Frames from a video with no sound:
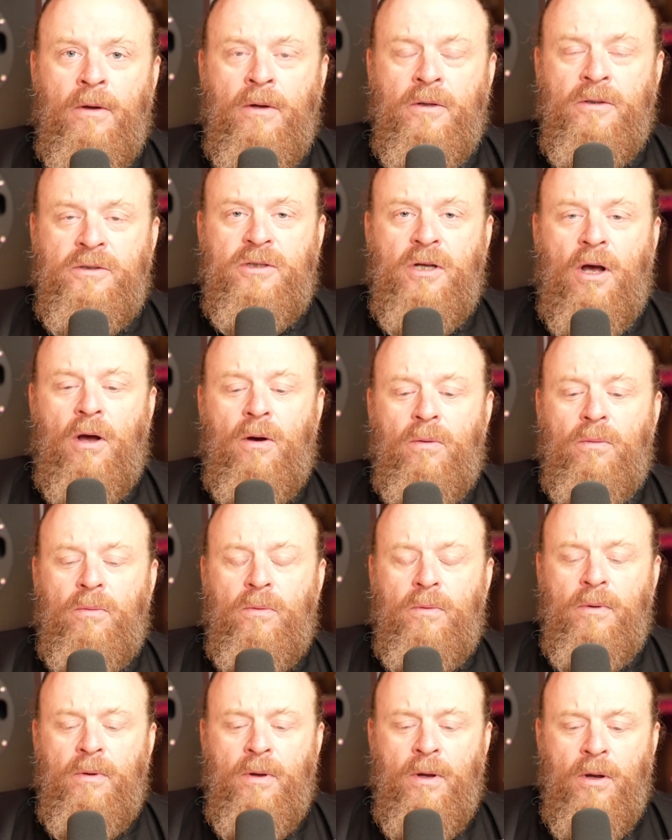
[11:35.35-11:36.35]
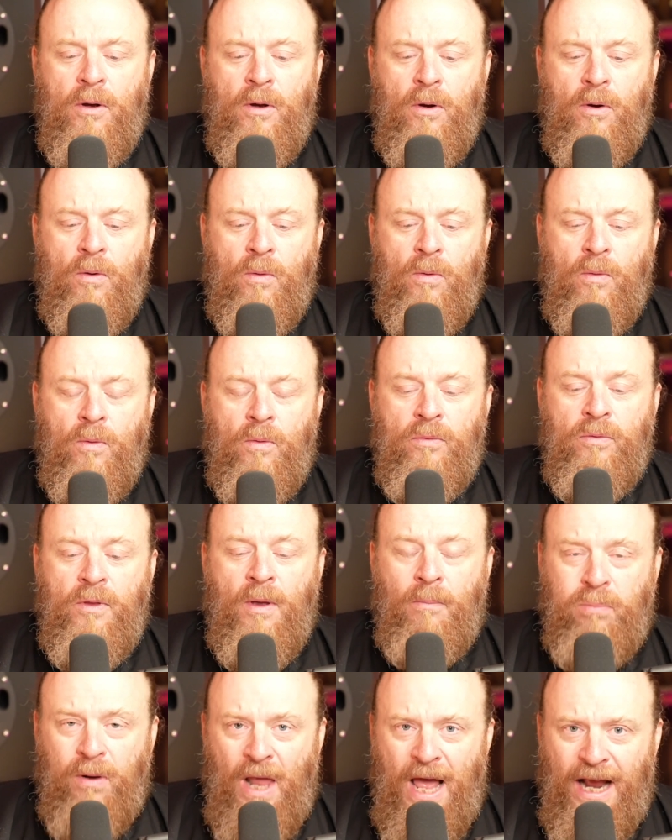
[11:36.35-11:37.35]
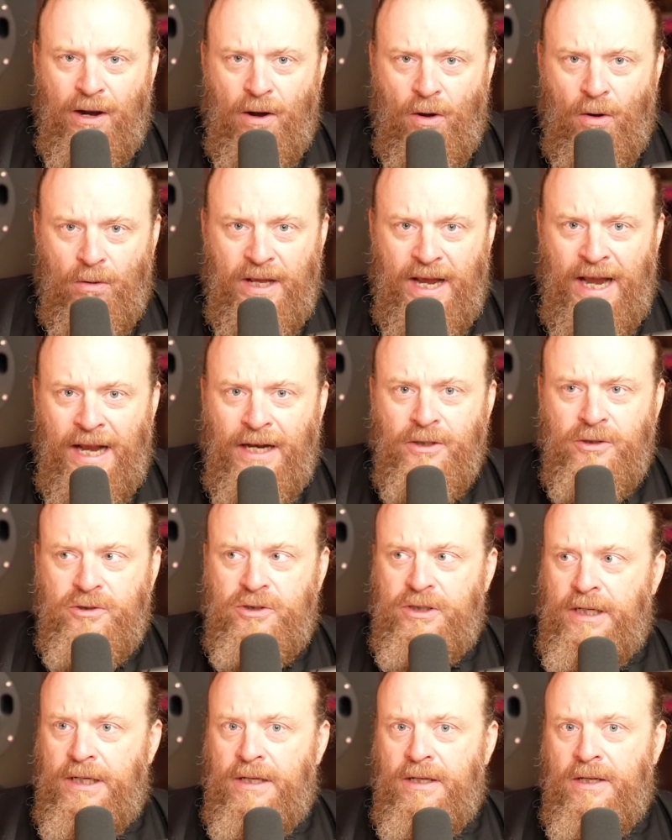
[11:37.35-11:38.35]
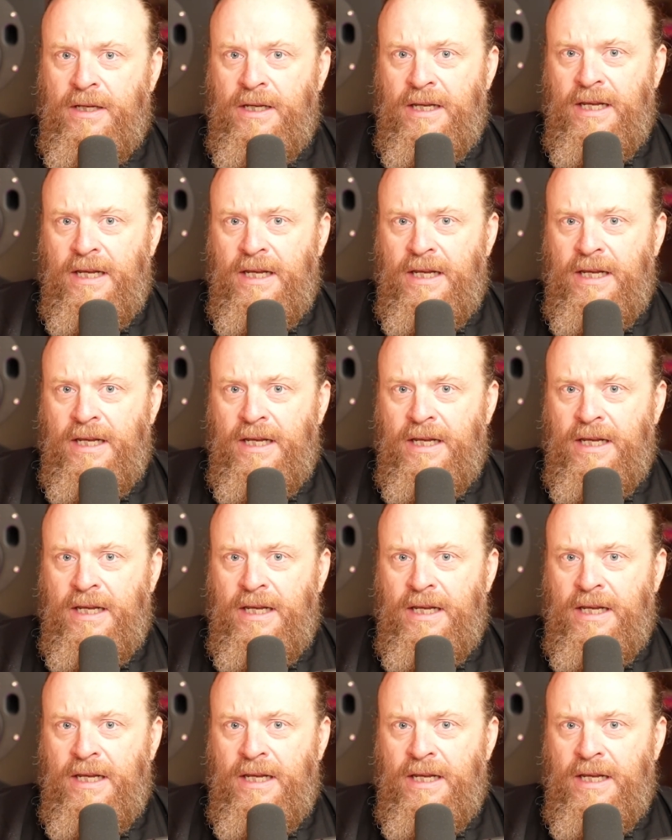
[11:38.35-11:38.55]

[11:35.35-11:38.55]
So the black hole energy